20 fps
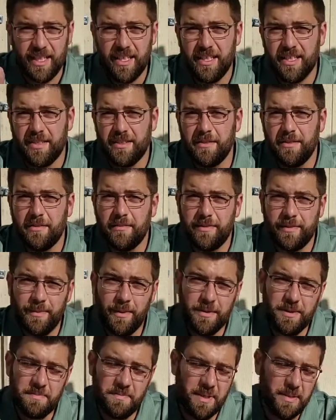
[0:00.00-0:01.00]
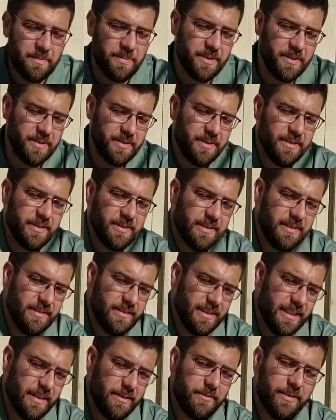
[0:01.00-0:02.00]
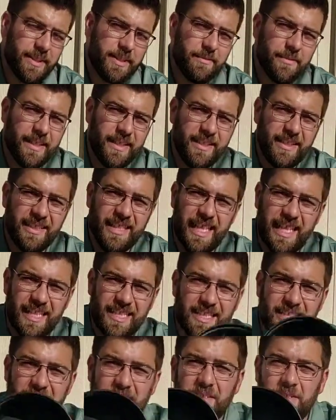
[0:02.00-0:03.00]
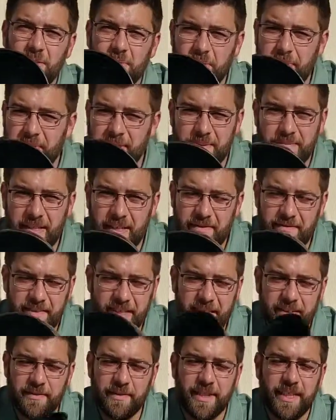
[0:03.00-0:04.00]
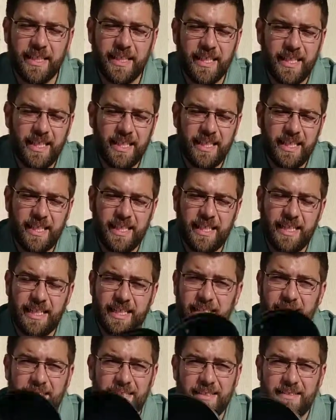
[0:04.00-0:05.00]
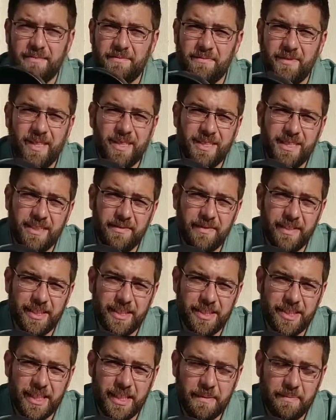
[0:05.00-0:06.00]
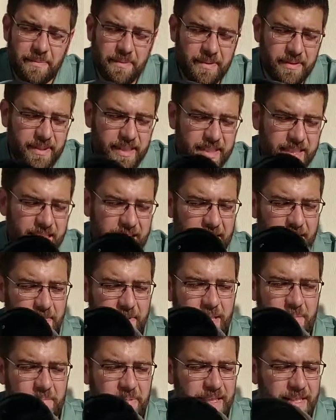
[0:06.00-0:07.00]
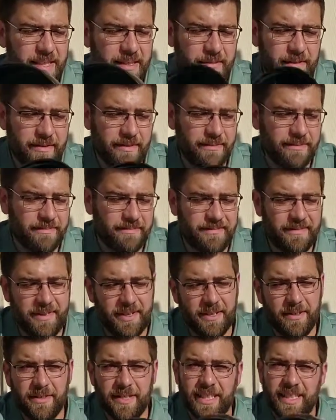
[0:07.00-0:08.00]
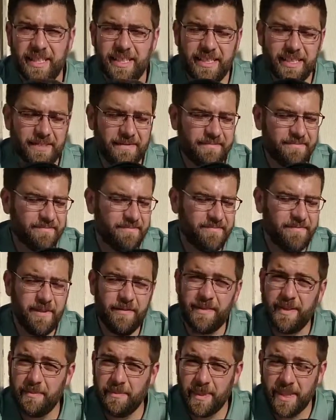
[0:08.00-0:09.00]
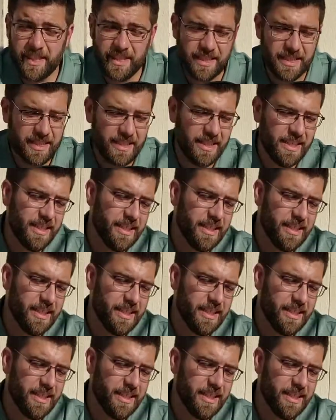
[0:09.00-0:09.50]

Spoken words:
So for most people, I would recommend a nonstick aluminum. It's my favorite. It's relatively cheap. This kit might be anywhere from 30 to 50 bucks.